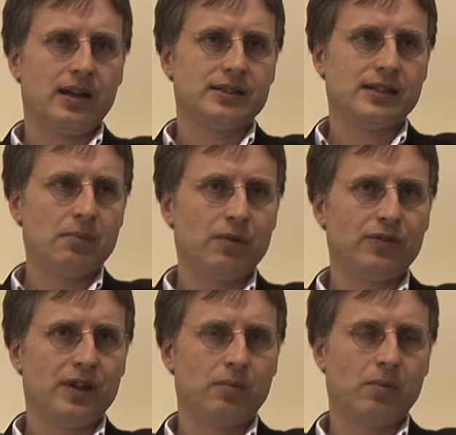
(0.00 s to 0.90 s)
Some
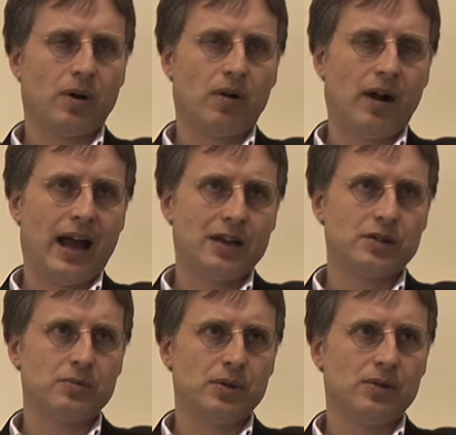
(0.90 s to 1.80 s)
of them are
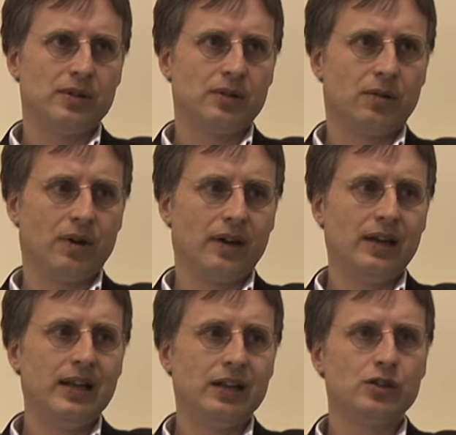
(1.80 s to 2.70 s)
attributed or
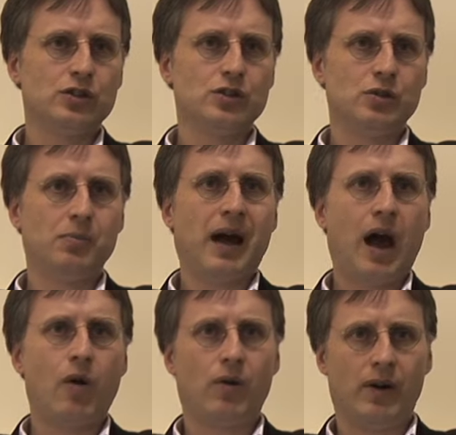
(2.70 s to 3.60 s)
linked to
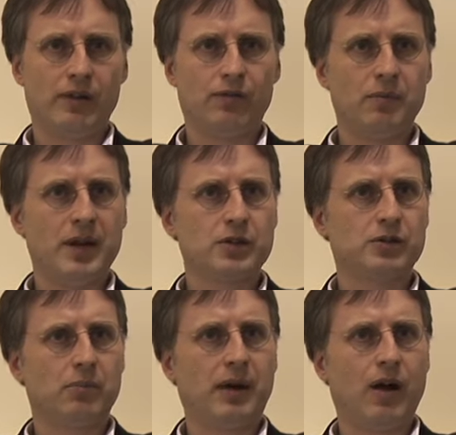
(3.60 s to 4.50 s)
power,
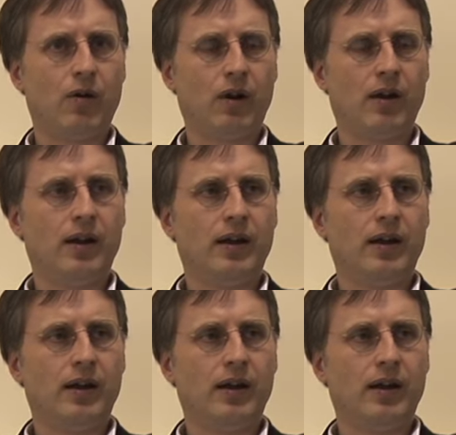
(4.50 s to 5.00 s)
informational power,